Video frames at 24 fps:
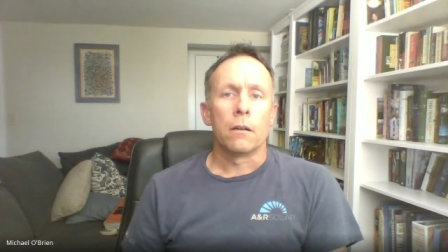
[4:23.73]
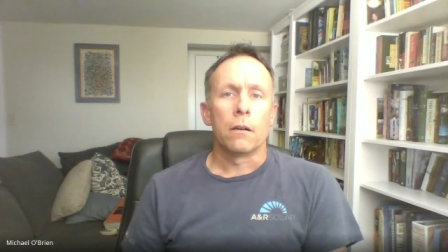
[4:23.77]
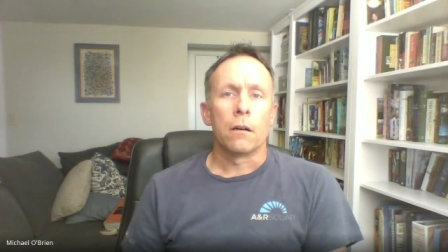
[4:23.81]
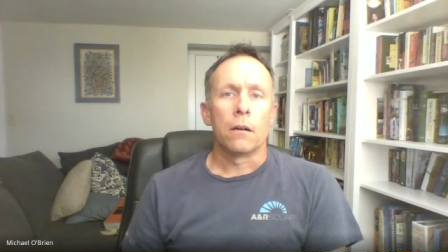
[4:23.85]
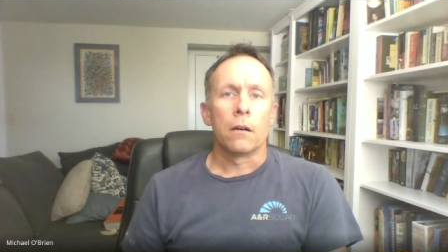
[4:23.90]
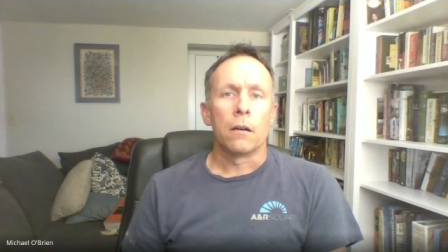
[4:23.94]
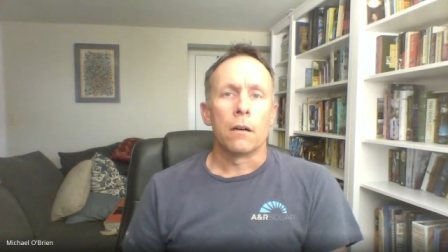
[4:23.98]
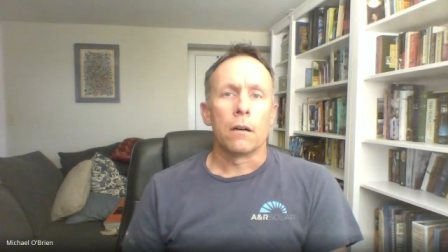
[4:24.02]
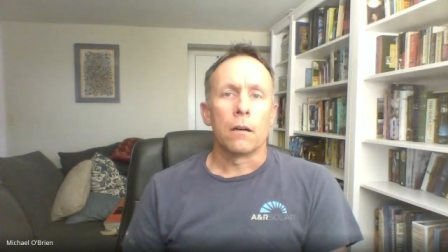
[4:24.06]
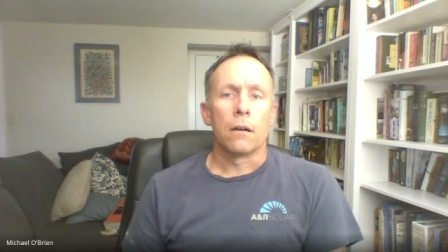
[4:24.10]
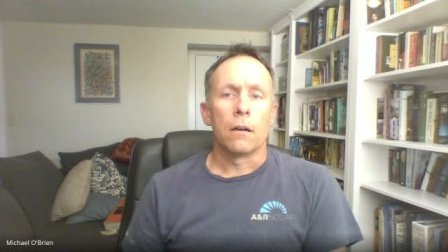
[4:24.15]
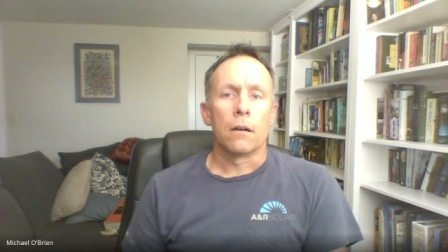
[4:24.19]

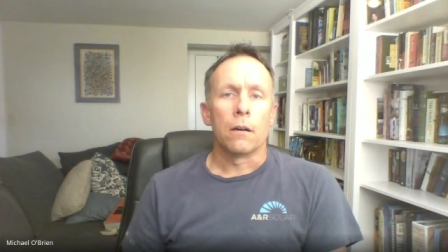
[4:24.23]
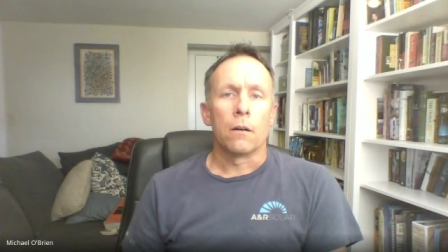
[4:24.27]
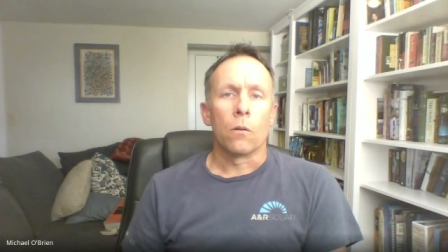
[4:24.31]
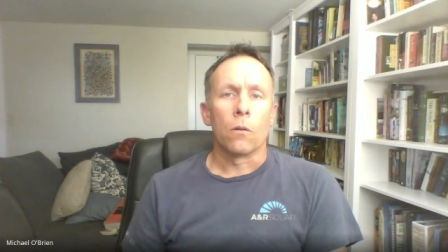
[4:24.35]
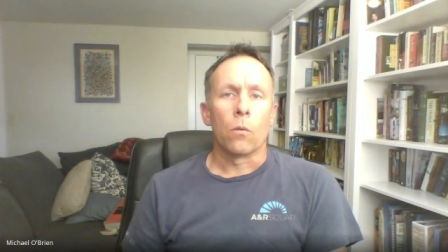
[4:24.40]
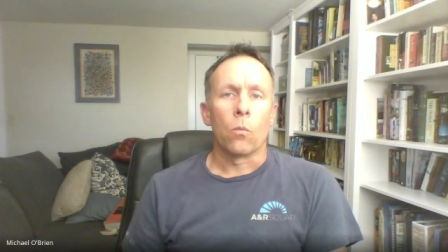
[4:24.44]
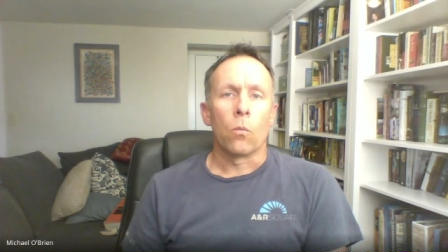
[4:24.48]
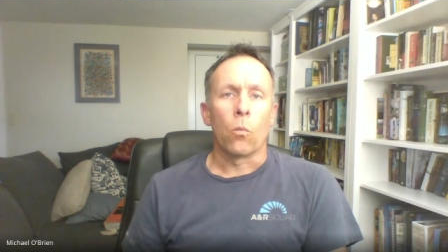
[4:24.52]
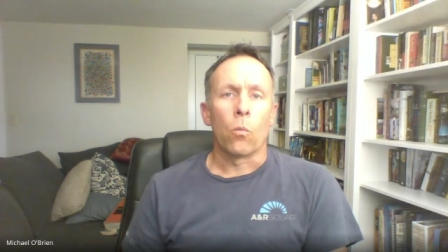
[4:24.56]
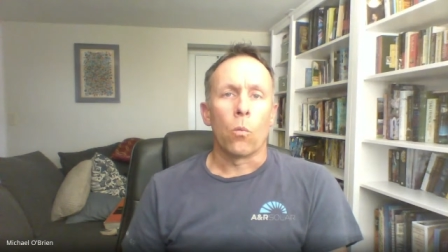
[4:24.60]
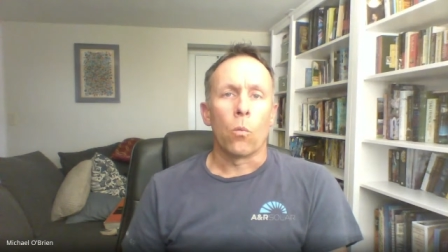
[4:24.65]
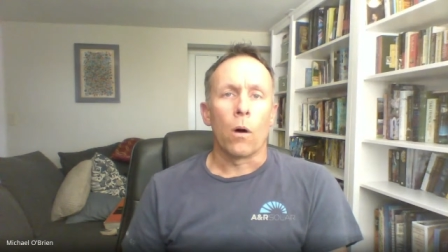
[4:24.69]
uh,
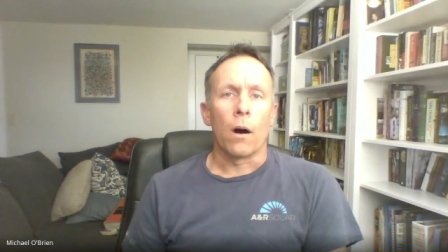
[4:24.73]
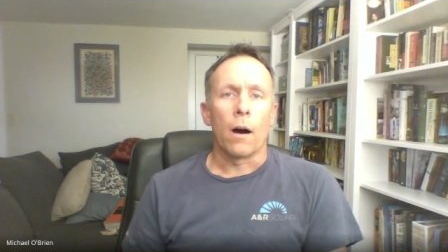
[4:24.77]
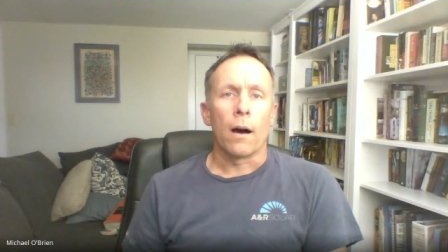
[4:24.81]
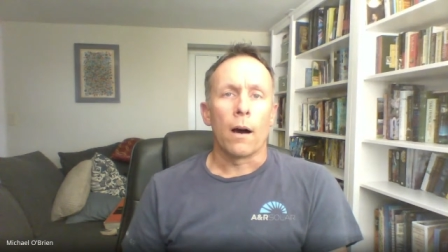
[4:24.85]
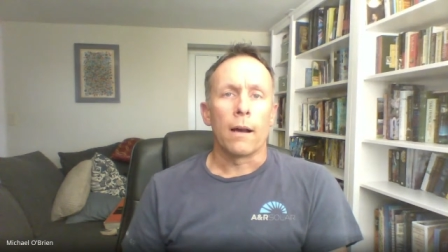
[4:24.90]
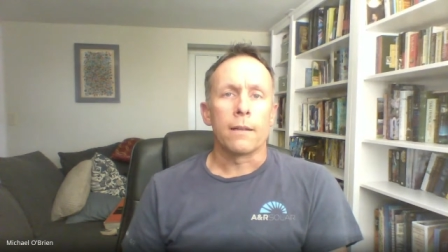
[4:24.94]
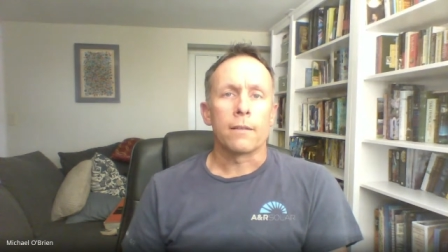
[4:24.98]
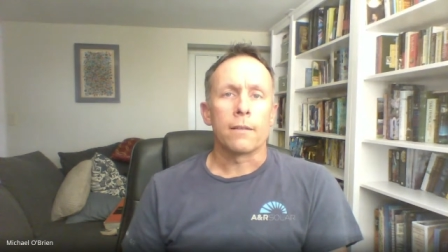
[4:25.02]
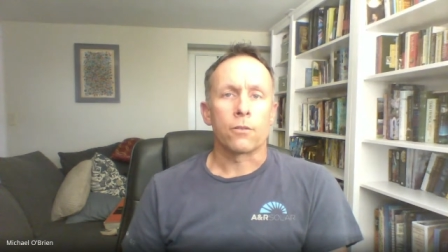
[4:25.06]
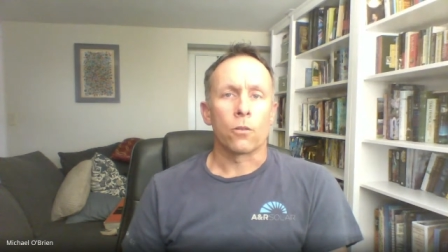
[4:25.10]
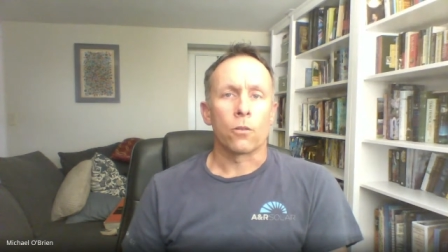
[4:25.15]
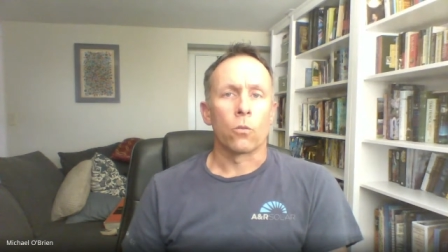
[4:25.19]
why
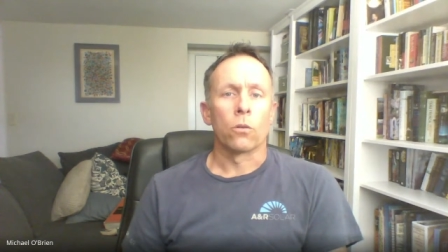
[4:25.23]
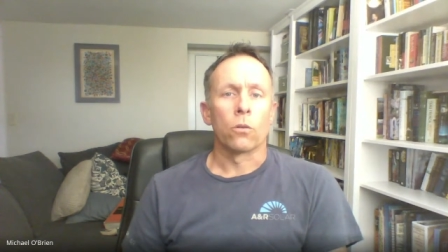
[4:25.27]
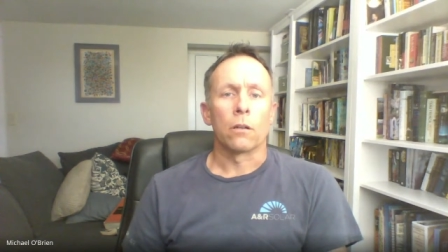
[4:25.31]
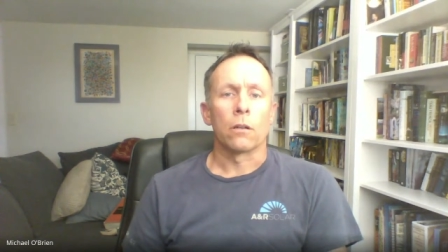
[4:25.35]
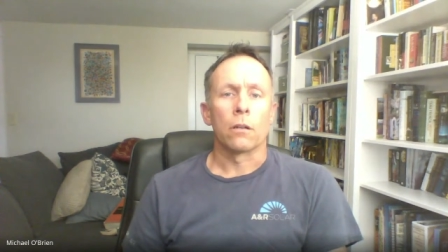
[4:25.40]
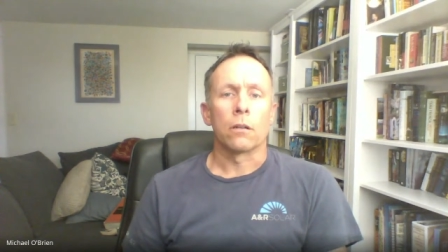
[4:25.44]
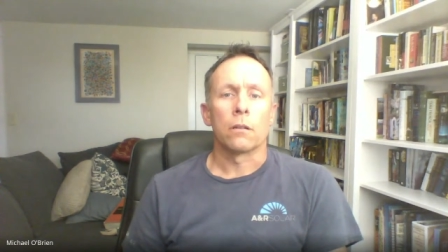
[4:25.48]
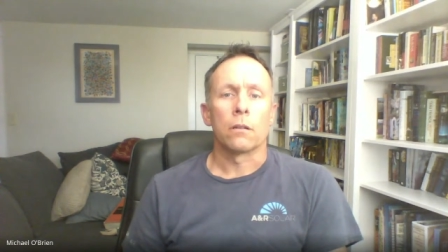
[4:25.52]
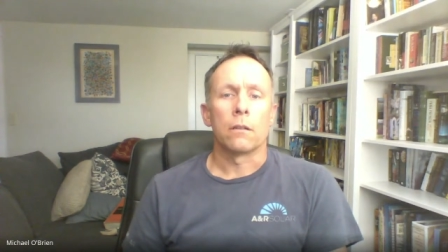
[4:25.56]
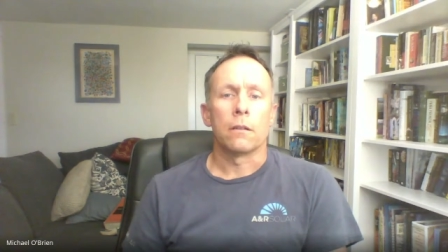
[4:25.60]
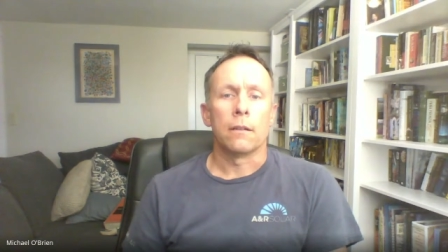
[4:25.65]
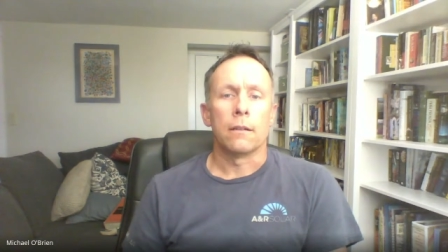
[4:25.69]
solar?